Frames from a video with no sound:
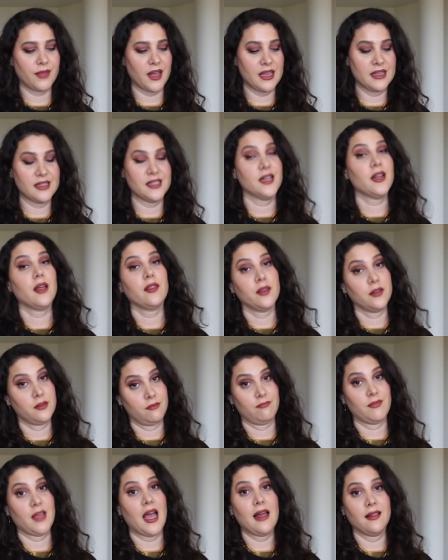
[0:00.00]
is another
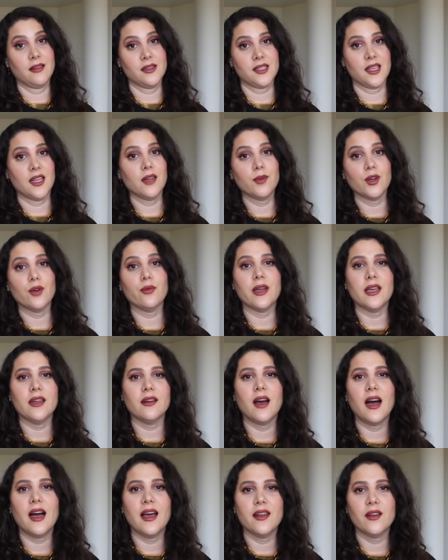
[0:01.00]
Alexander McQueen
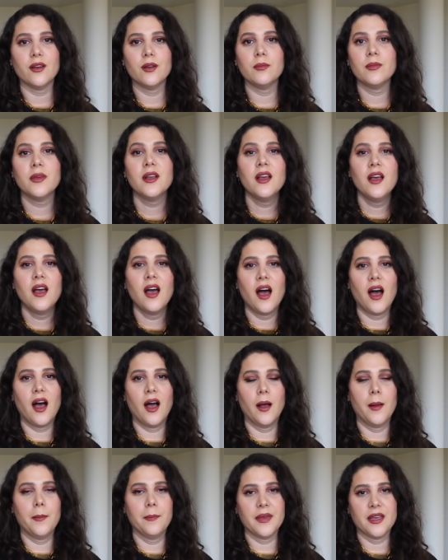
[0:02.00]
item
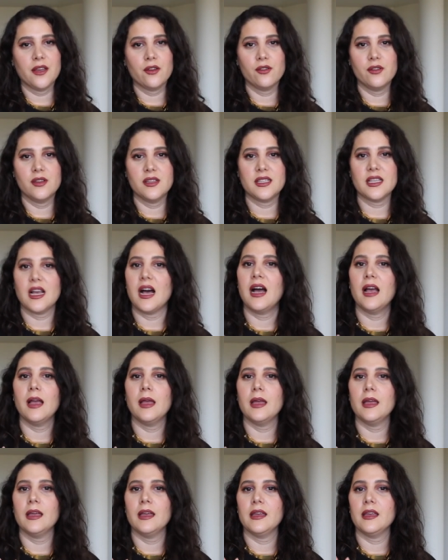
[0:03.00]
um, because
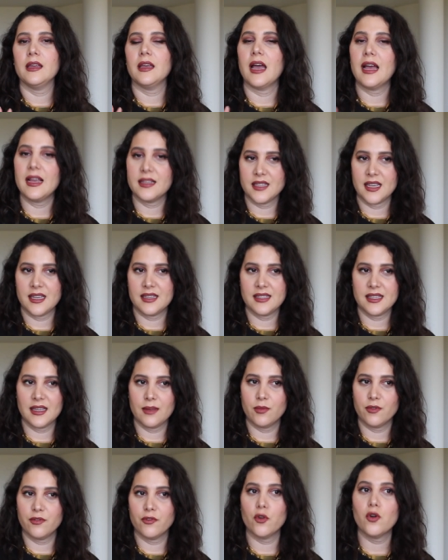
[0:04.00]
I, as I
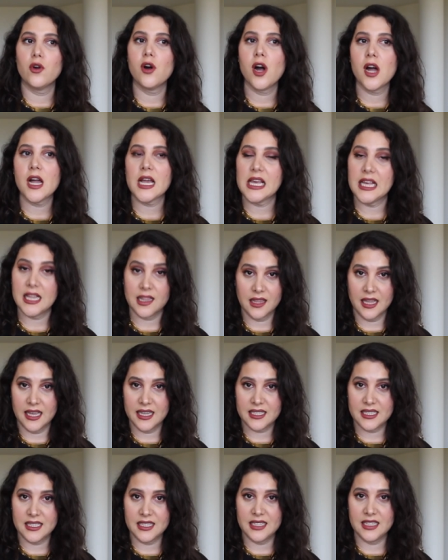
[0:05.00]
said before,
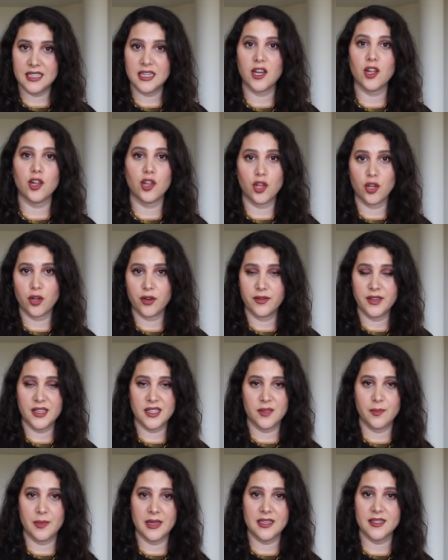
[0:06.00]
collected a lot of
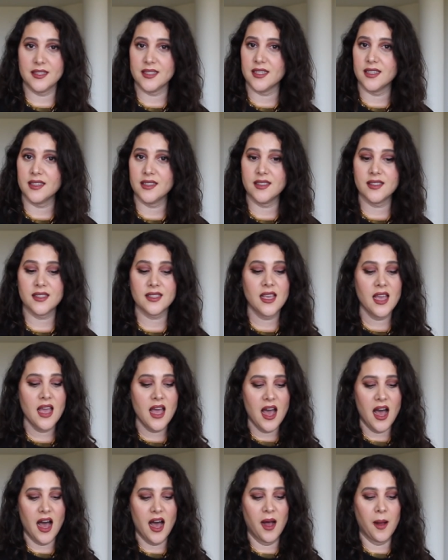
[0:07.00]
his pieces.
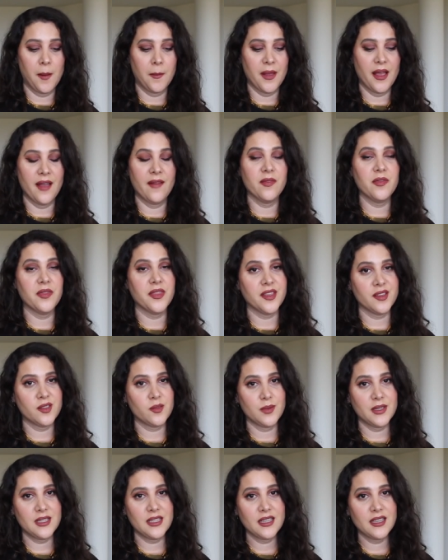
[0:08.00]
Um, and this
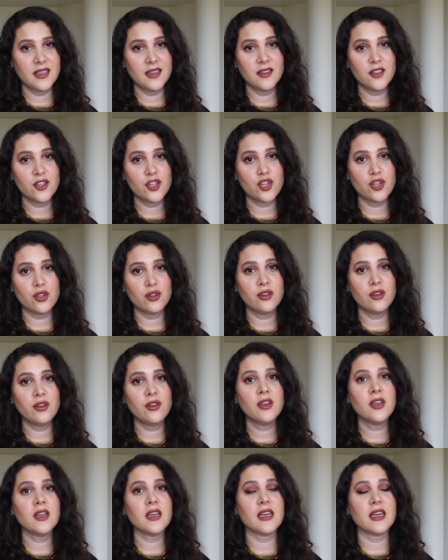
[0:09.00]
particular
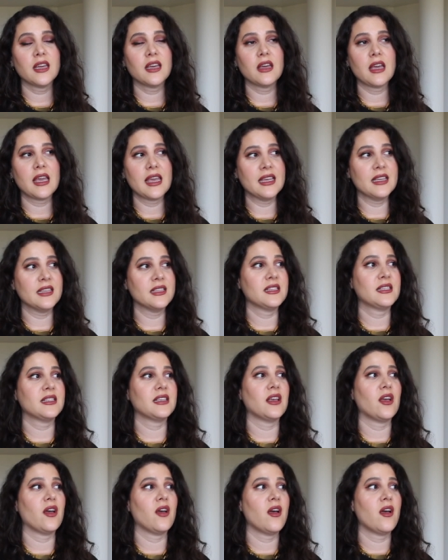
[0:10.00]
shoe is